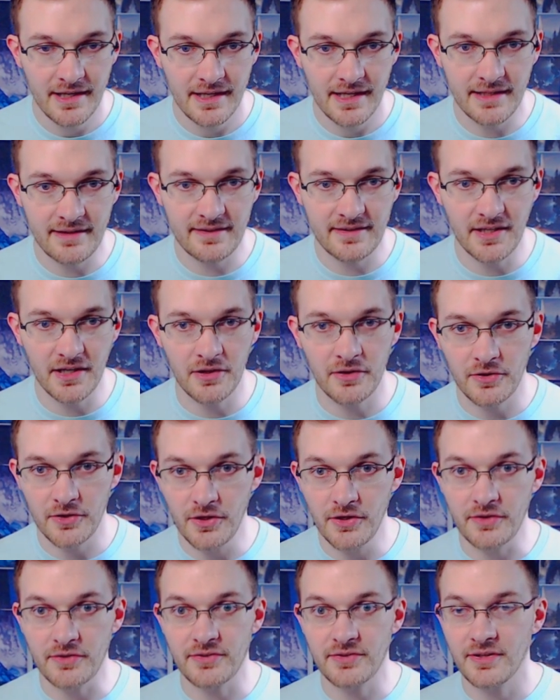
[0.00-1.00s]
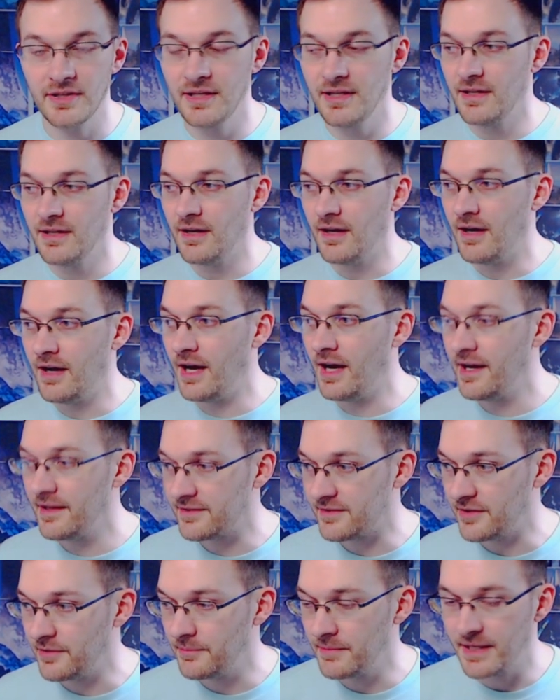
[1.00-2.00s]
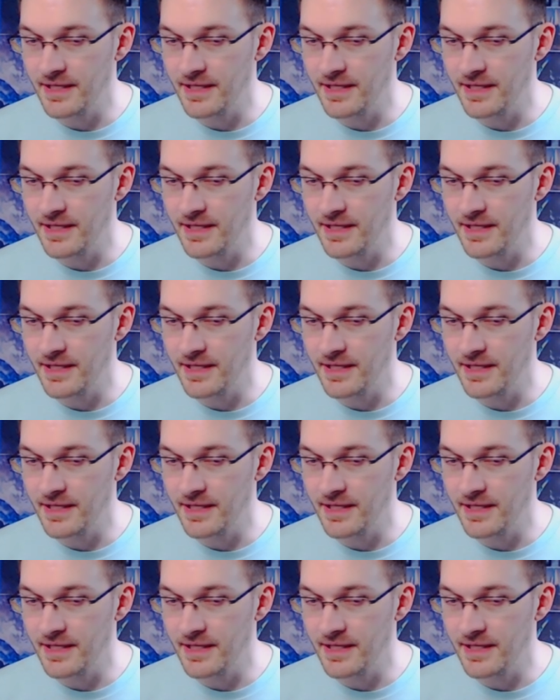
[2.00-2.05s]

It still looks awesome.